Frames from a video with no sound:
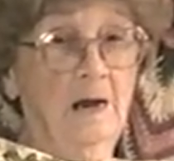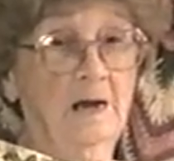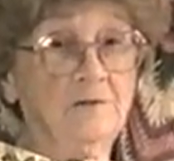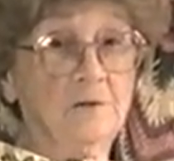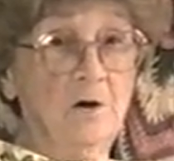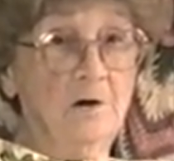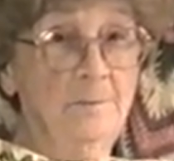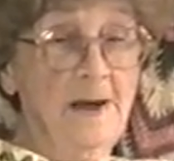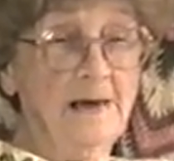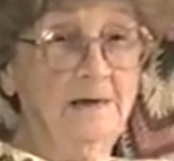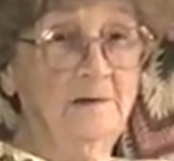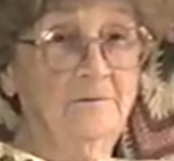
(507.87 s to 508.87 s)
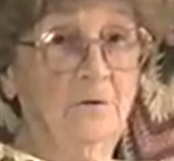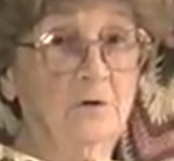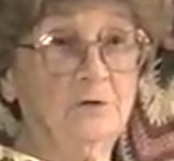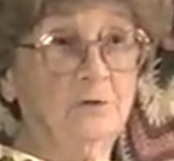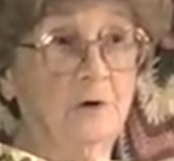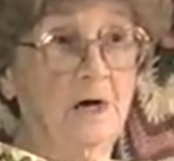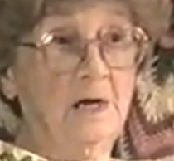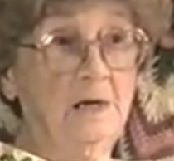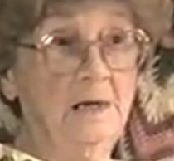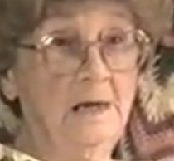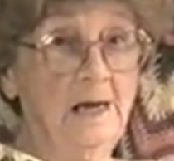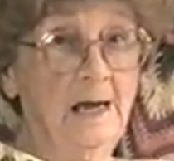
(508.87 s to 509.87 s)
and I started back in the first
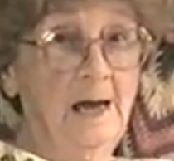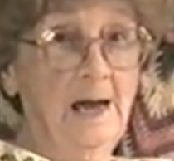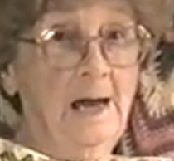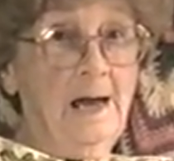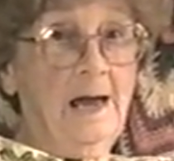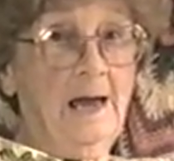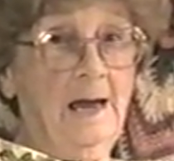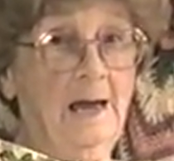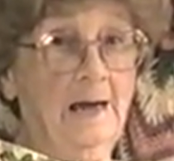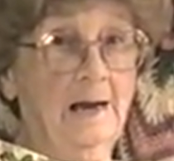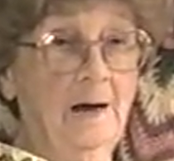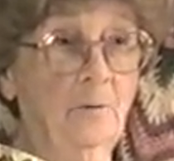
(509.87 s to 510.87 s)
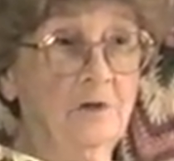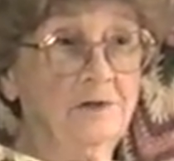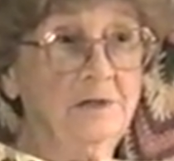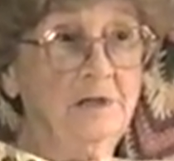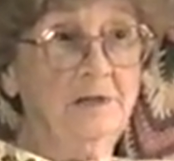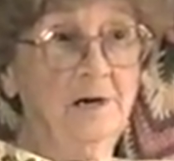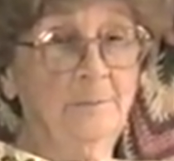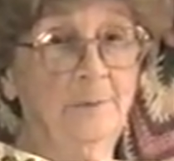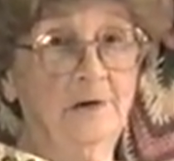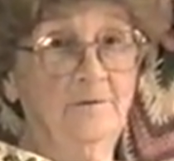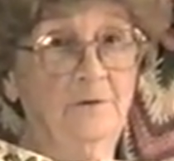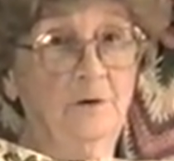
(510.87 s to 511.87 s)
grade, and I wasn't in there
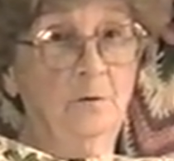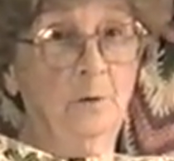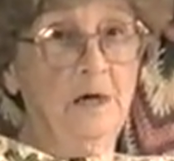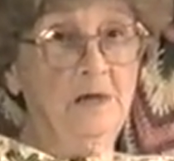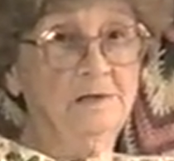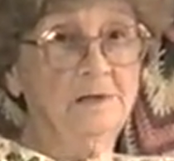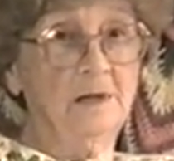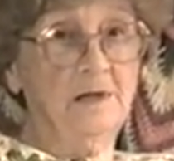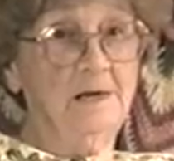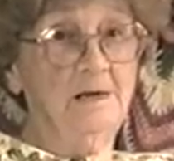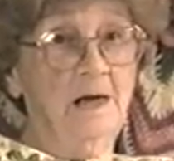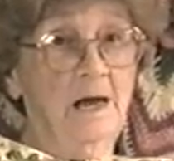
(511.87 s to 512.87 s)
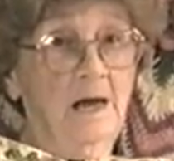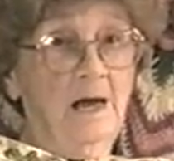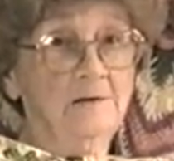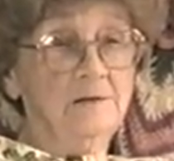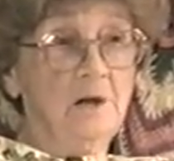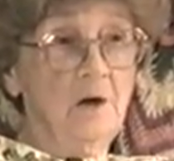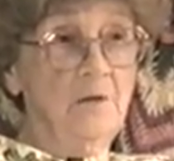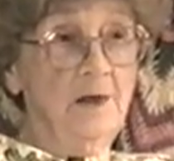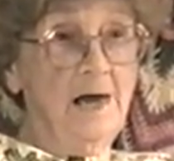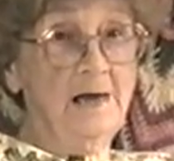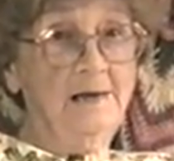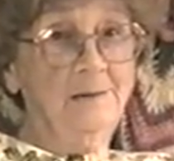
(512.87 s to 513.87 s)
but a few weeks till they saw
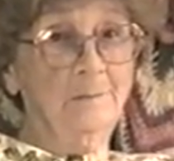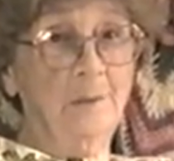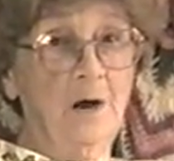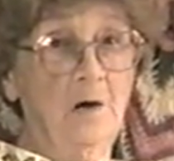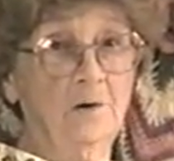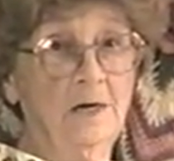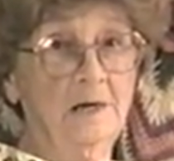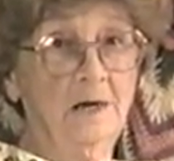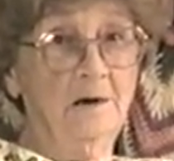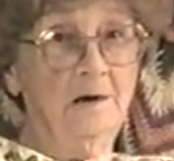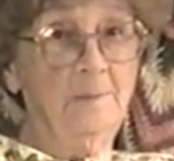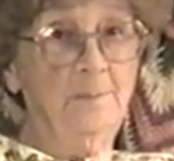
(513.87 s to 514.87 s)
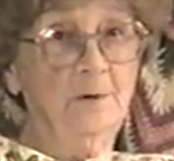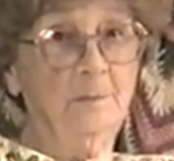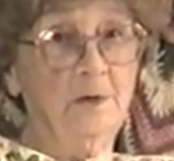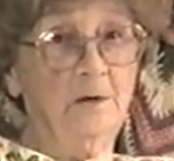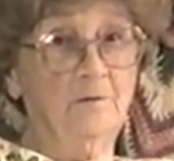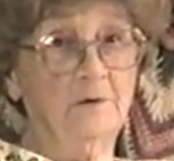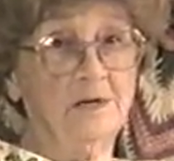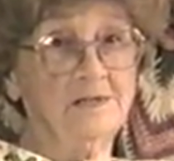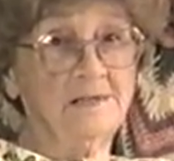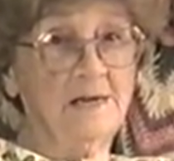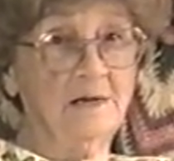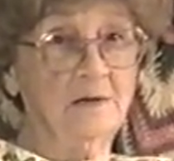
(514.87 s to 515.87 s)
that I didn't belong in there, and they put me over in
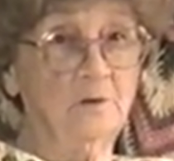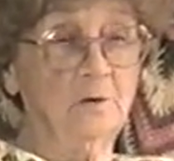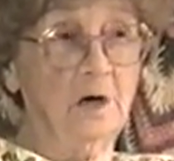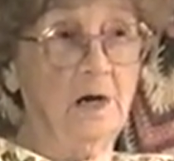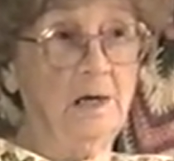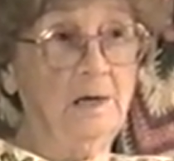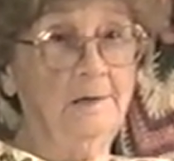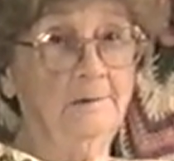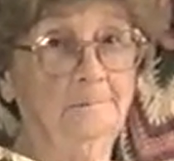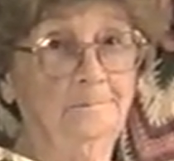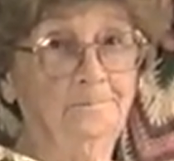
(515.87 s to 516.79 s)
the second grade.